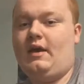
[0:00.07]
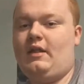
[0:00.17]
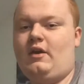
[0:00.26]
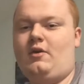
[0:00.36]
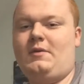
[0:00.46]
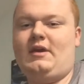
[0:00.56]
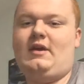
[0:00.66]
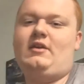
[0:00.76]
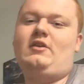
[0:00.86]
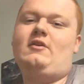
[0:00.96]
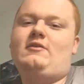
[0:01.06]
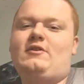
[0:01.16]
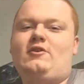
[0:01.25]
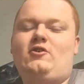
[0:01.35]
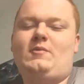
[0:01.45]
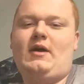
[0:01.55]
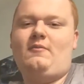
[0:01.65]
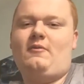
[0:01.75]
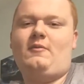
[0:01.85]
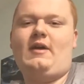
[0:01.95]
Hello again, YouTube,
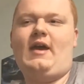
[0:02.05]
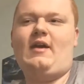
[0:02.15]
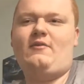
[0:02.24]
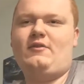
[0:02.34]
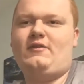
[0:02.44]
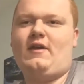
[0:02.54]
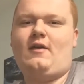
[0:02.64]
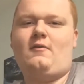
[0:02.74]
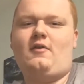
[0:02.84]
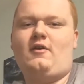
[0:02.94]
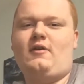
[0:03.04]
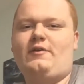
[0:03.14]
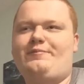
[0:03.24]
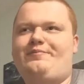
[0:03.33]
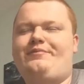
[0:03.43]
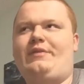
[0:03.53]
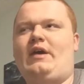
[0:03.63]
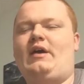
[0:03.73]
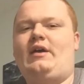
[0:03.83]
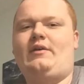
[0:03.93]
and what we have is our,
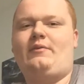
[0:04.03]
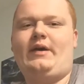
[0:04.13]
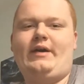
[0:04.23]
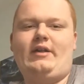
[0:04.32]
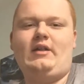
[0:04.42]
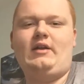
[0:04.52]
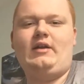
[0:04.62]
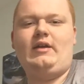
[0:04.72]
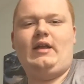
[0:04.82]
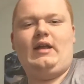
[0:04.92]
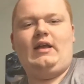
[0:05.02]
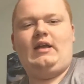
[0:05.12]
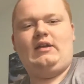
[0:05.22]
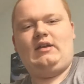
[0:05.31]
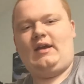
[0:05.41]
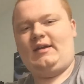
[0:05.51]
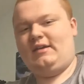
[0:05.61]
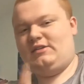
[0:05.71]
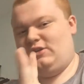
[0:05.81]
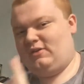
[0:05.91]
uh, well, I
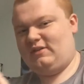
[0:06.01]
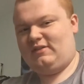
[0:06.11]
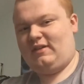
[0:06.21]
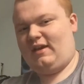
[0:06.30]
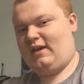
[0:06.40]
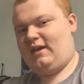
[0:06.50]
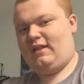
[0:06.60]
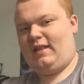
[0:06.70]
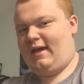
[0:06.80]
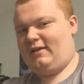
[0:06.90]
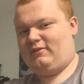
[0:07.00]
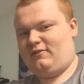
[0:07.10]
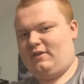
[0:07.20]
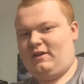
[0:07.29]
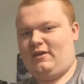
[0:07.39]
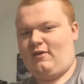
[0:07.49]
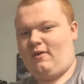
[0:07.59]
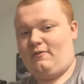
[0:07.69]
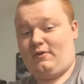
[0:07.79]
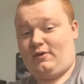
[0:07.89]
guess you can say last
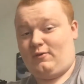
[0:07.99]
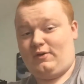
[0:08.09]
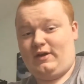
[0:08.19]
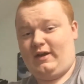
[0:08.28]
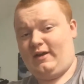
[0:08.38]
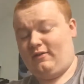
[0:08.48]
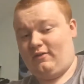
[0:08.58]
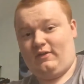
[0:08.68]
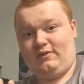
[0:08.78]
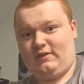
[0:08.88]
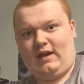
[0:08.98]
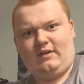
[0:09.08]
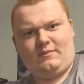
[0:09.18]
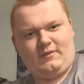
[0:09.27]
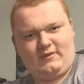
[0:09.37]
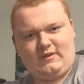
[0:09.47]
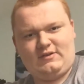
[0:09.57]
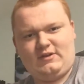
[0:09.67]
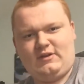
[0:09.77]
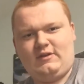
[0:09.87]
video of recording in this kind of
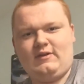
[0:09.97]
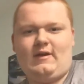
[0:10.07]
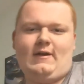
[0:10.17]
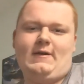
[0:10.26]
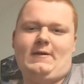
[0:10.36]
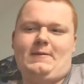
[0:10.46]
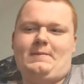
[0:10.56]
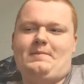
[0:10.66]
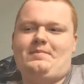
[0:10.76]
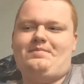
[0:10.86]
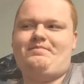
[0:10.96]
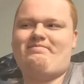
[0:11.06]
position, um,